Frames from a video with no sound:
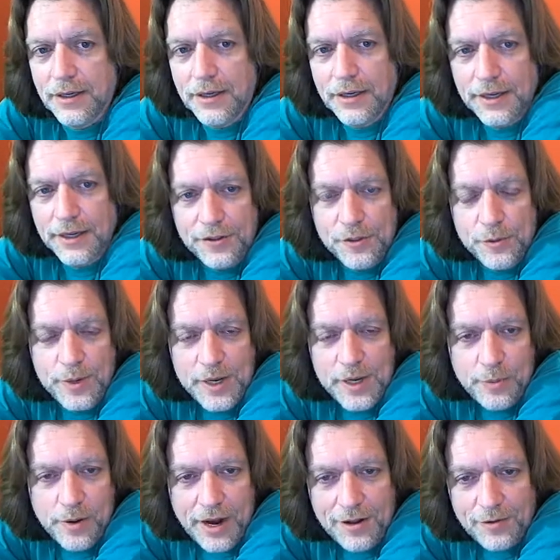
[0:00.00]
you know, the big
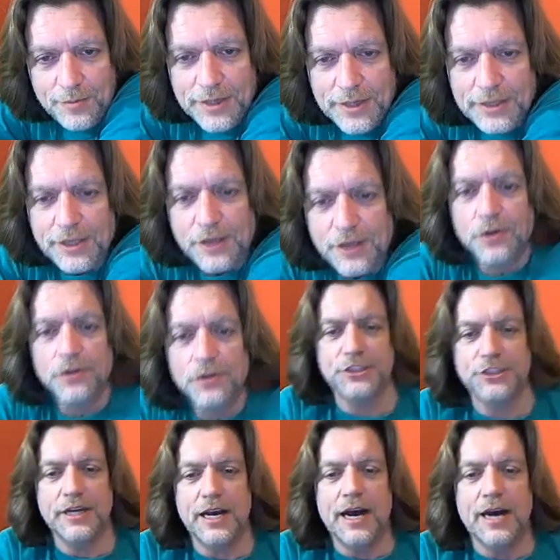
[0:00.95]
problem at the old
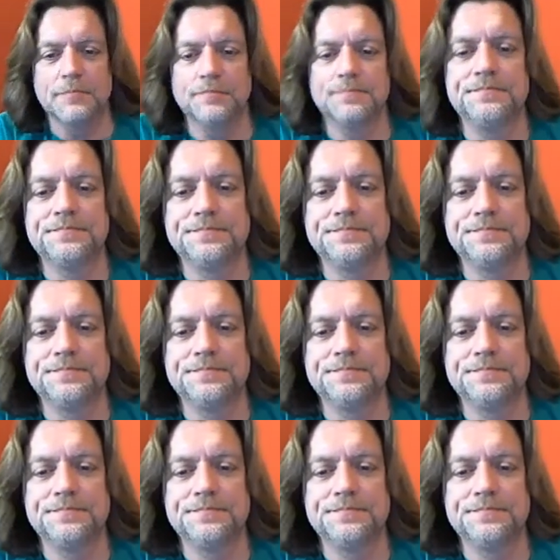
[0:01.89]
shop